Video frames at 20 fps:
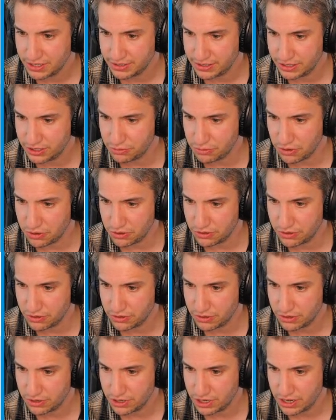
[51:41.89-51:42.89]
This one,
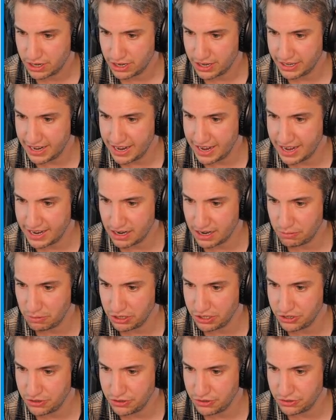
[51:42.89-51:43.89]
again, I
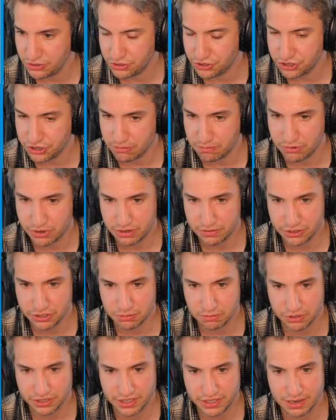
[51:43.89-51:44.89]
will use show previous
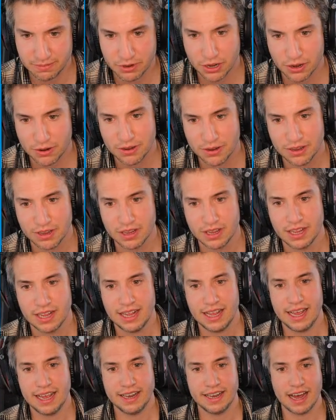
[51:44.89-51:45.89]
plus demo.
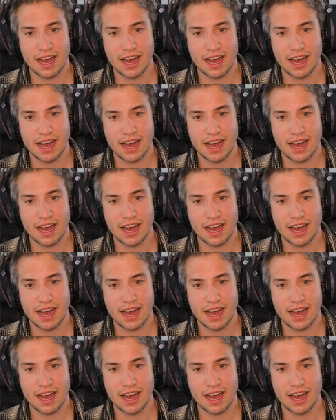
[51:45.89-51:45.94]
And